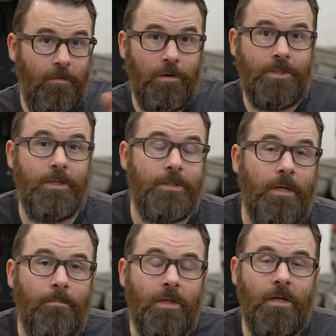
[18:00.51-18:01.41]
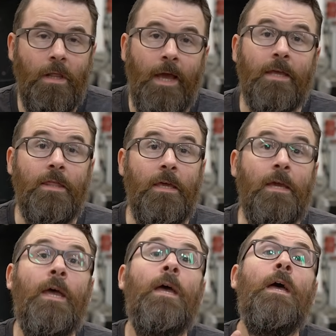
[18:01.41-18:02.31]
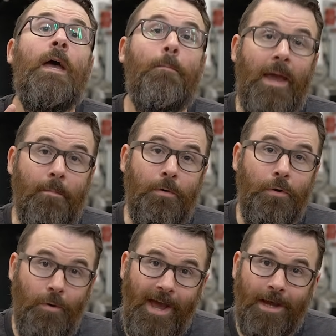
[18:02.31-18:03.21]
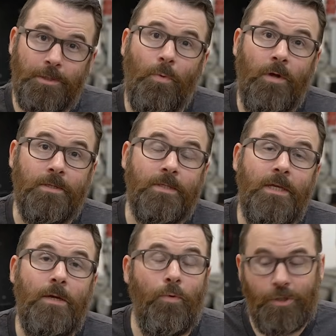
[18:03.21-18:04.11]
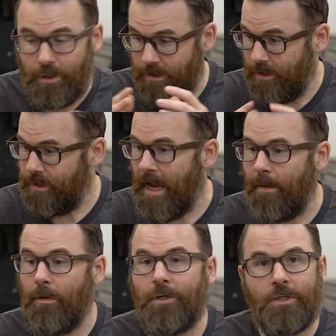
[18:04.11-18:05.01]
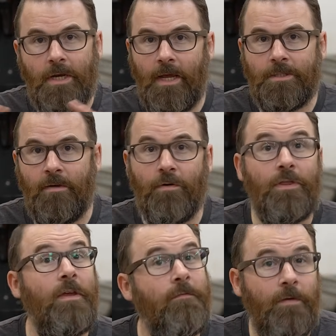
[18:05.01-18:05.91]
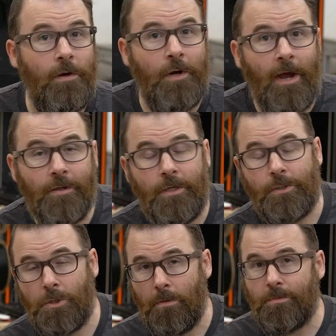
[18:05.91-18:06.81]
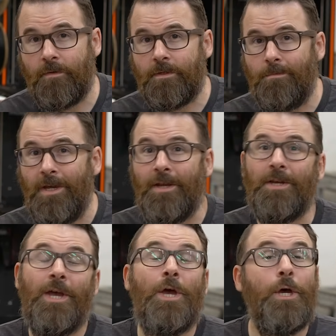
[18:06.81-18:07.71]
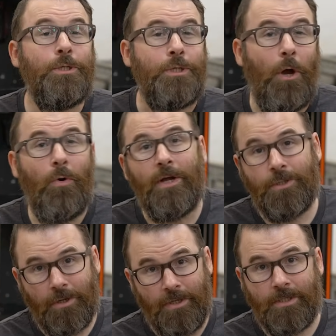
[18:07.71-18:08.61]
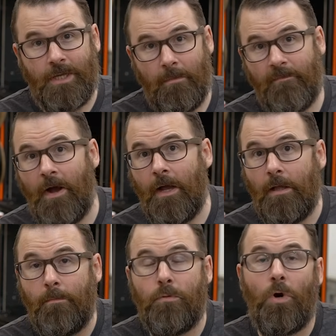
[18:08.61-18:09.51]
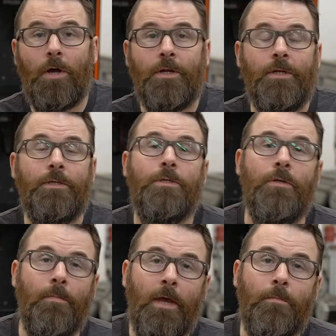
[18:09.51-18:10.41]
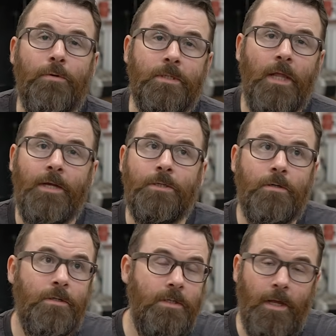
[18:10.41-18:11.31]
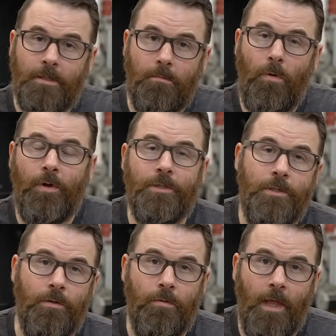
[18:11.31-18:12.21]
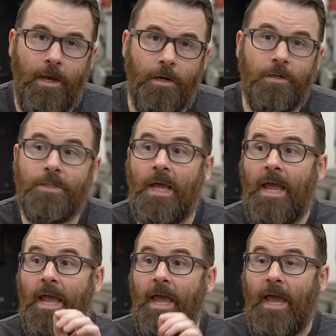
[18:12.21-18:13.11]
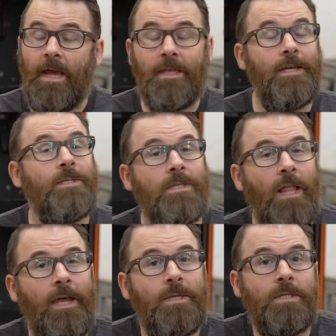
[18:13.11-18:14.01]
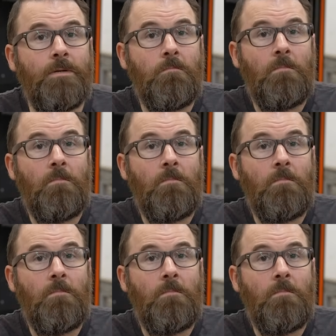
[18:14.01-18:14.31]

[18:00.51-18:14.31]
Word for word: versus something like the Bambu X1C, which is established and has everything figured out in terms of speed. So I took this same file, brought it into the Bambu slicer, selected 0.2 layers, and hit slice,